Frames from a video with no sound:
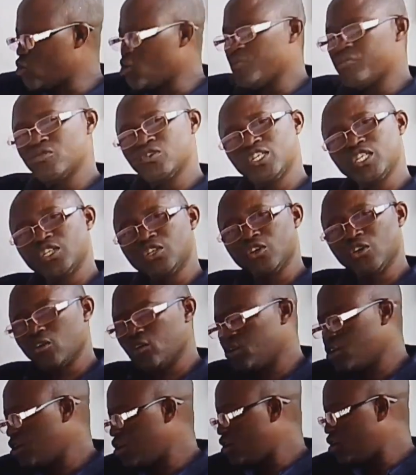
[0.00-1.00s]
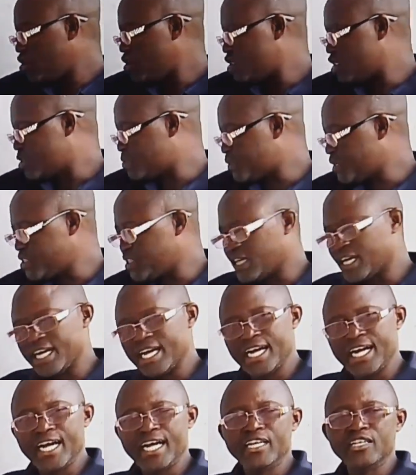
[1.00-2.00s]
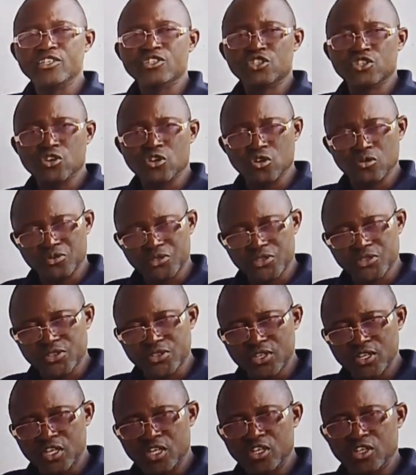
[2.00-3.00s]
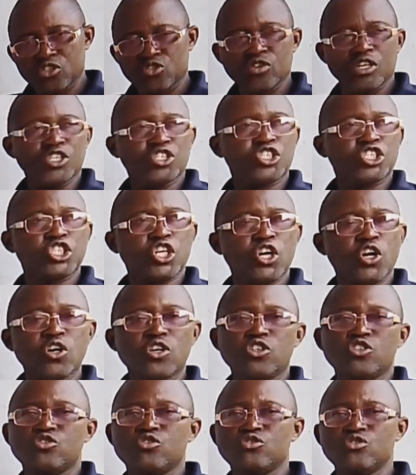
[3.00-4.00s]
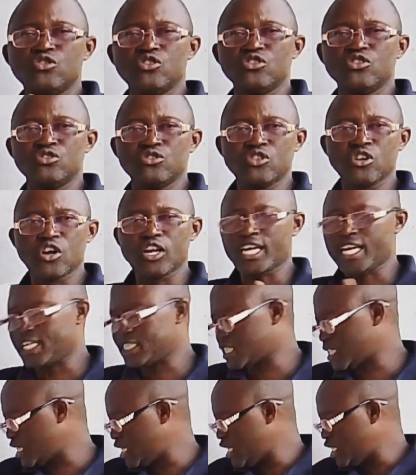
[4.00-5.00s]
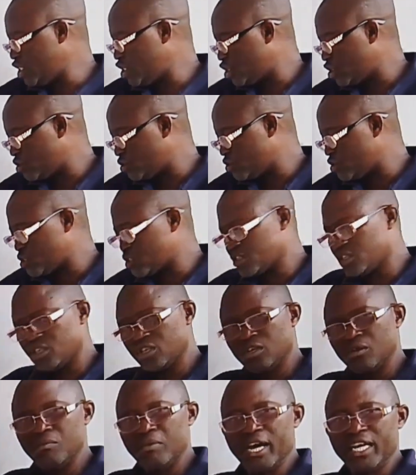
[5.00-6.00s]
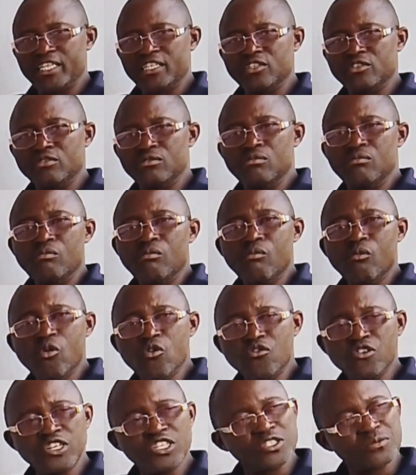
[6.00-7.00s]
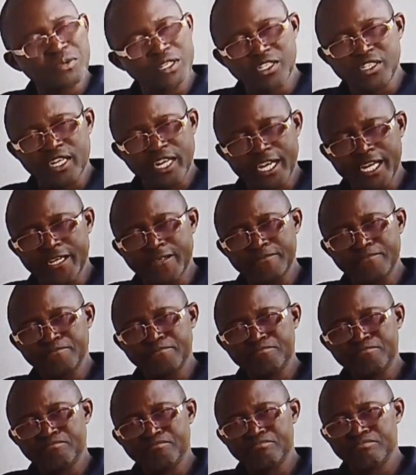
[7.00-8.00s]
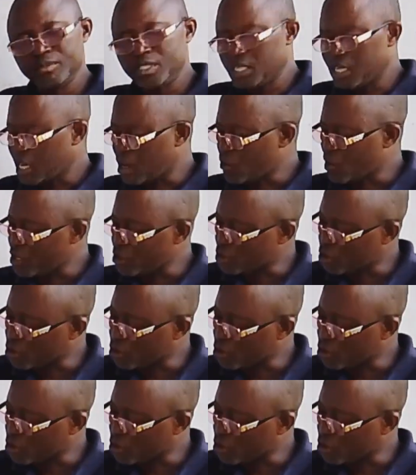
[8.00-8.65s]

open the door, the spin dryer stops to ensure you do not get injured by the moving spin dryer. And when you